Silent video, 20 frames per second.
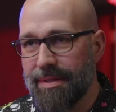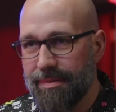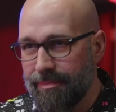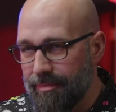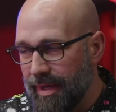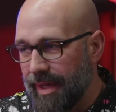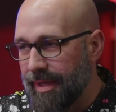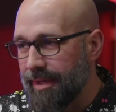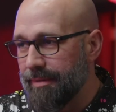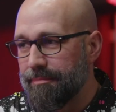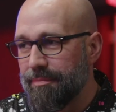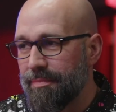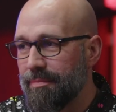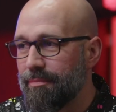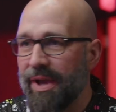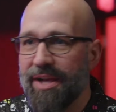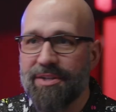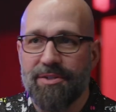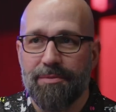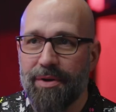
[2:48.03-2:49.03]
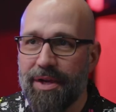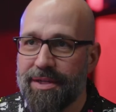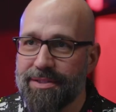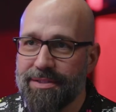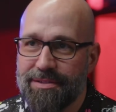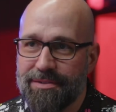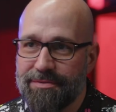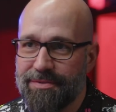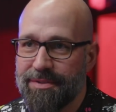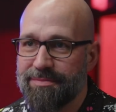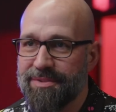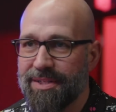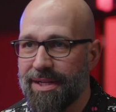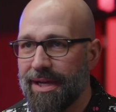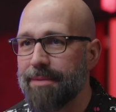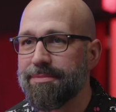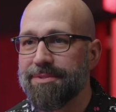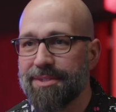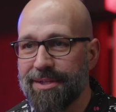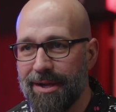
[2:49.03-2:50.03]
my passion project of hymns and
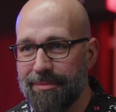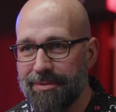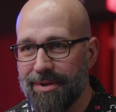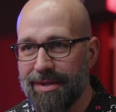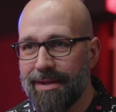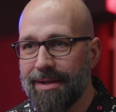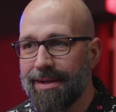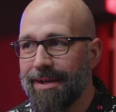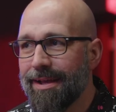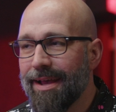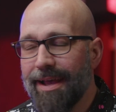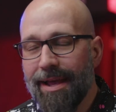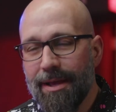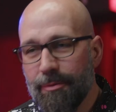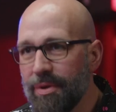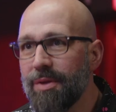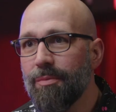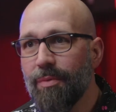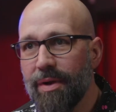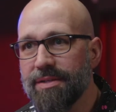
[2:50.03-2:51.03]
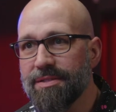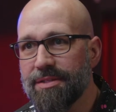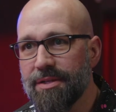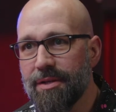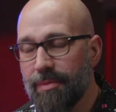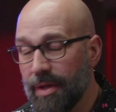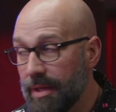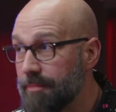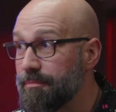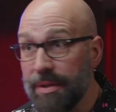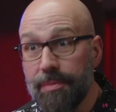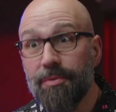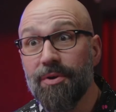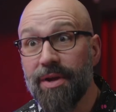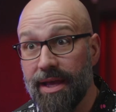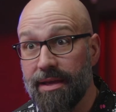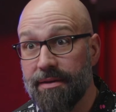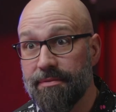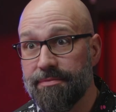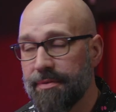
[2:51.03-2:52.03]
hops and a couple, and we raised a good, and people
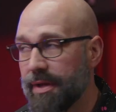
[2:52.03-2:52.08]
gave.